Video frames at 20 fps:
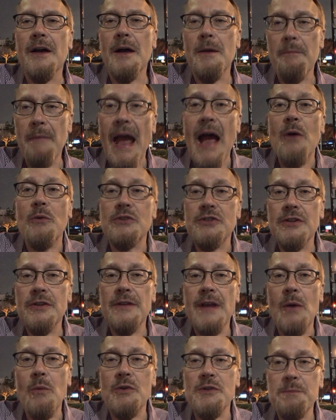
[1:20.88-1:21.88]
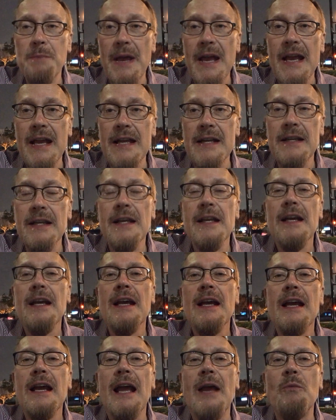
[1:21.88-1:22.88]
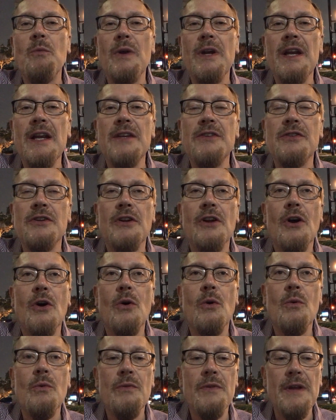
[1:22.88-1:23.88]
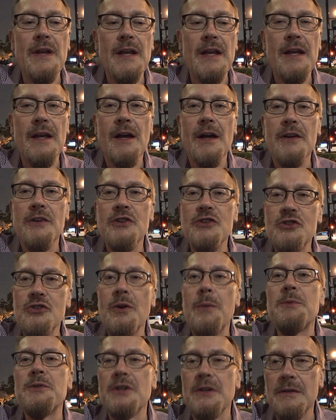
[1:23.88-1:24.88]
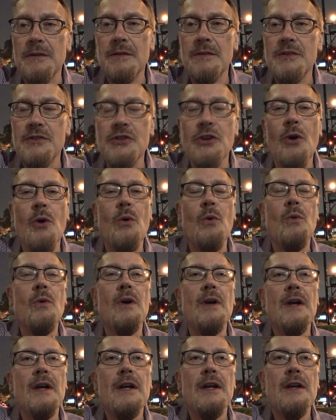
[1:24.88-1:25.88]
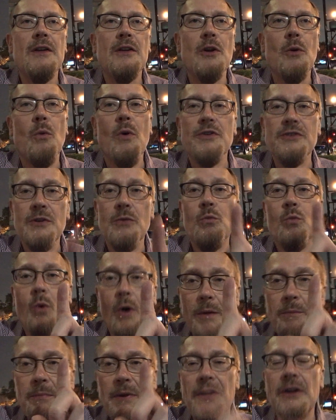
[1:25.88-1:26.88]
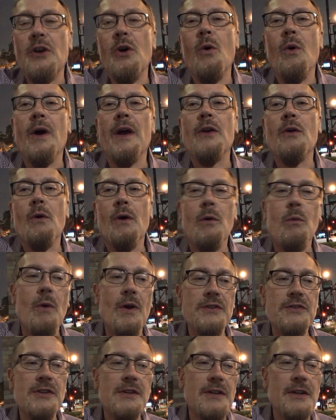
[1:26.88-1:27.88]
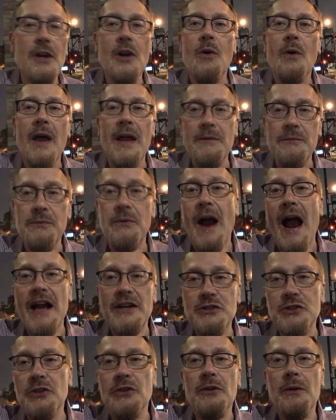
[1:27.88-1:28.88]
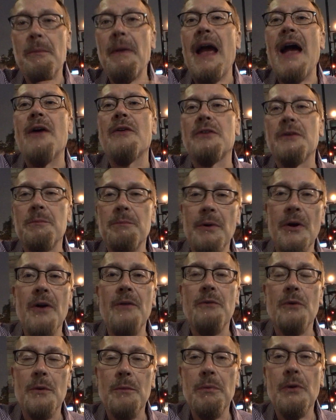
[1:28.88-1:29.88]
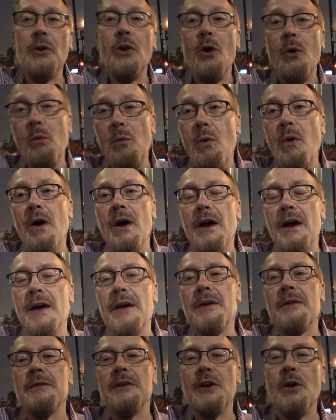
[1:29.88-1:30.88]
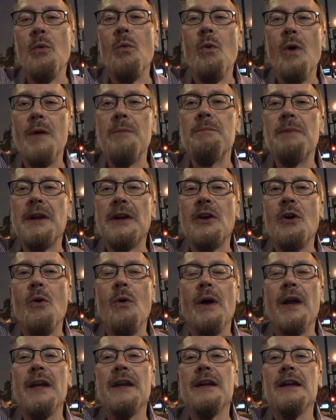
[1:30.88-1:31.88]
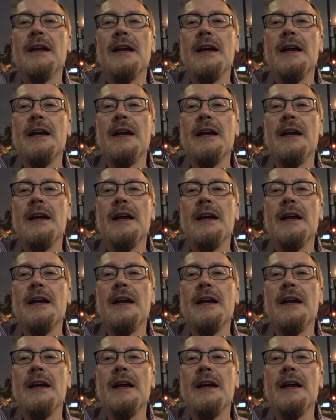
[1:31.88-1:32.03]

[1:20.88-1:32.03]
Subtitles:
amount that was paid, and we need to know the description. So, was it 1 Bitcoin, or was it, a fractional amount above or below, 1 Bitcoin,